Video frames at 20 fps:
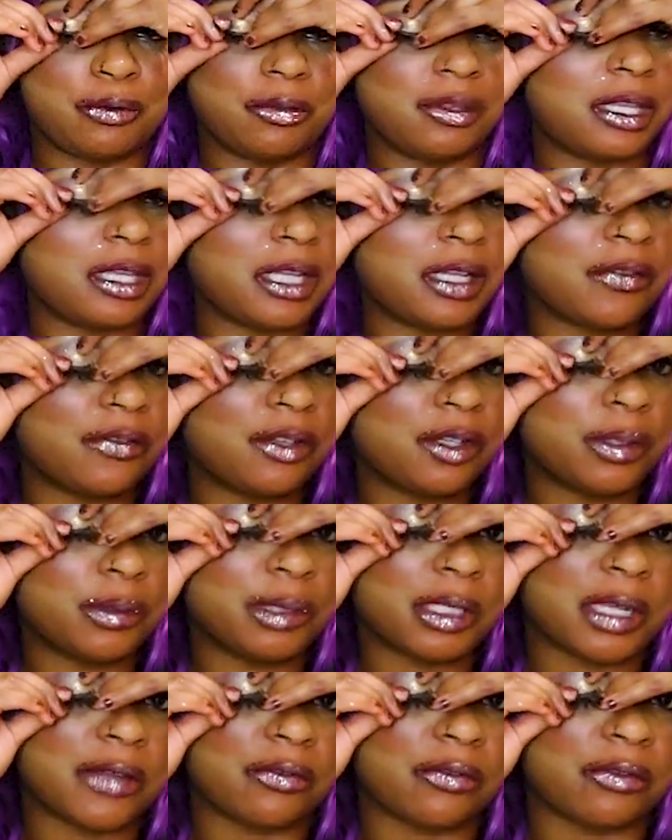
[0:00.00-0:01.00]
will think of you.
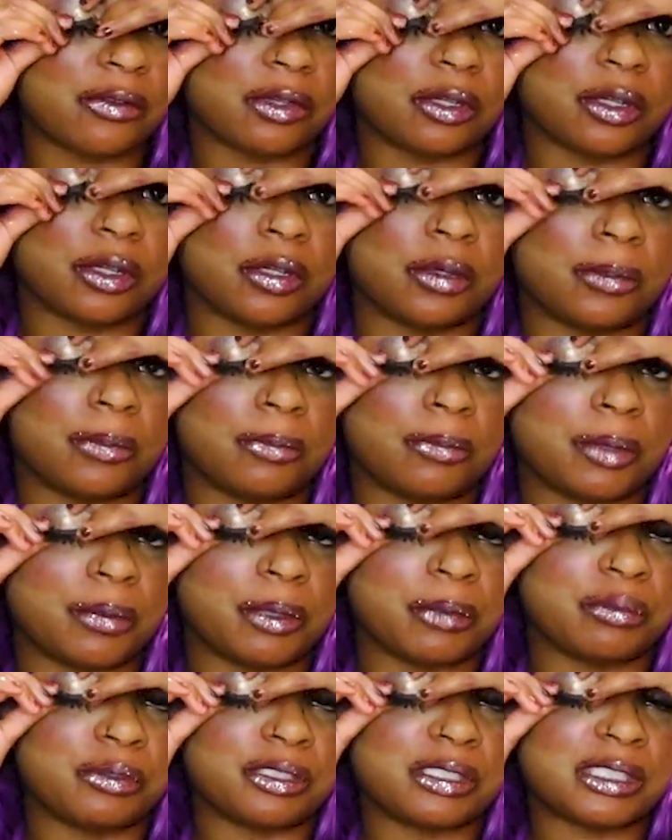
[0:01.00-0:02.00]
You never know what
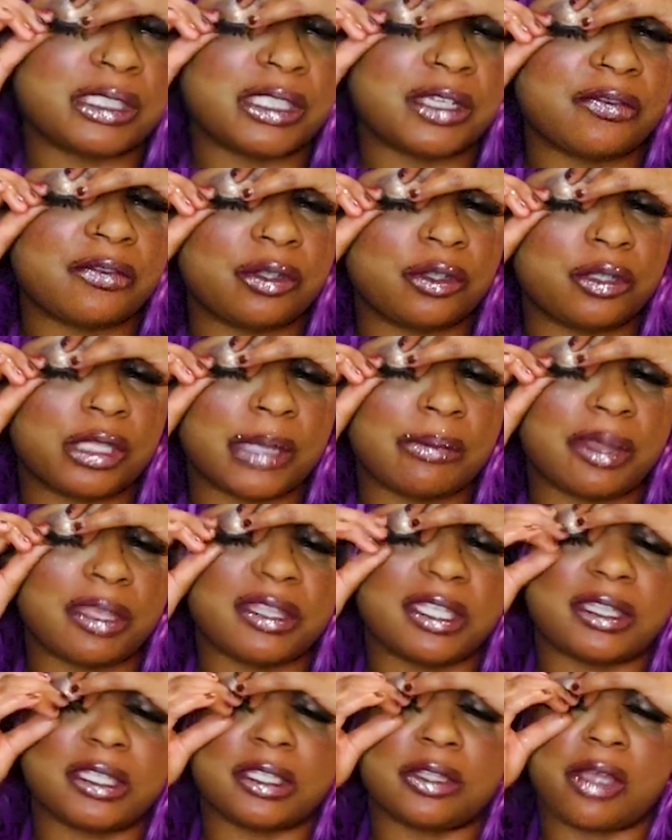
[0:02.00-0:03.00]
people see of you. They may
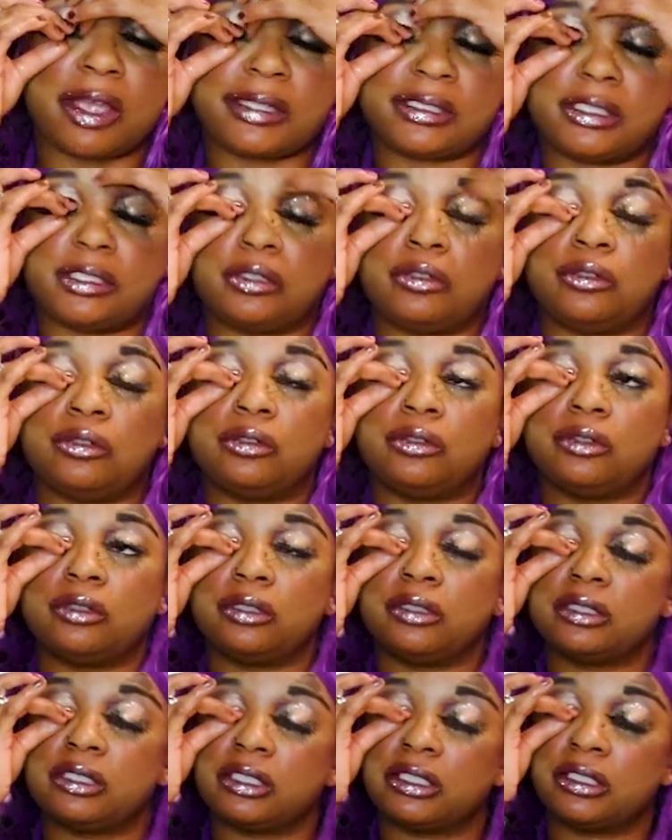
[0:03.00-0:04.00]
think that you're actually cool
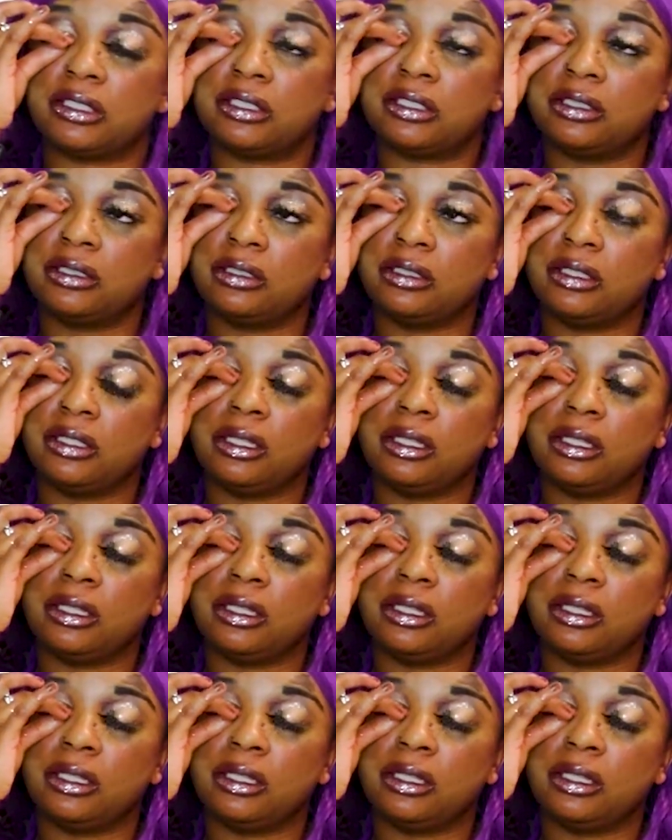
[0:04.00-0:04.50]
and chill.